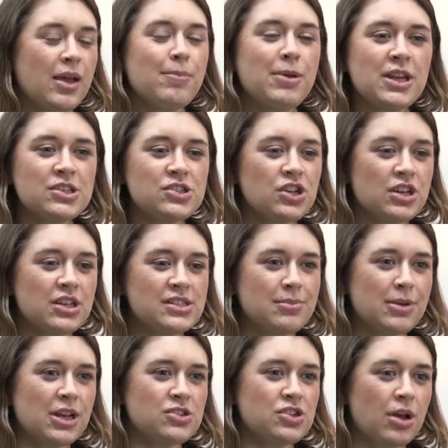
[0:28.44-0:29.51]
Companies should
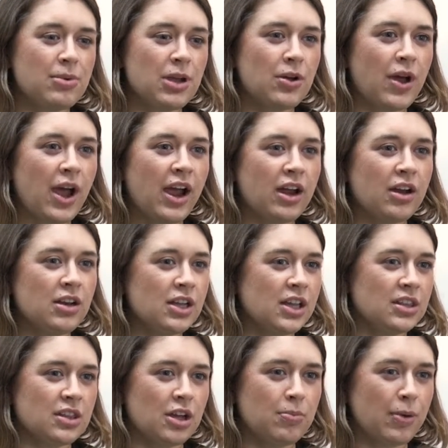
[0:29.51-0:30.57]
exhibit at Jobbio HIGHER to
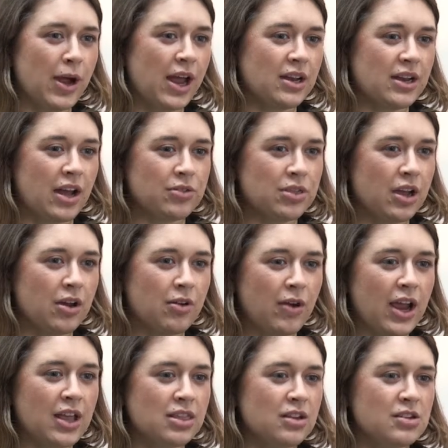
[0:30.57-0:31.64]
get their brand out there, right?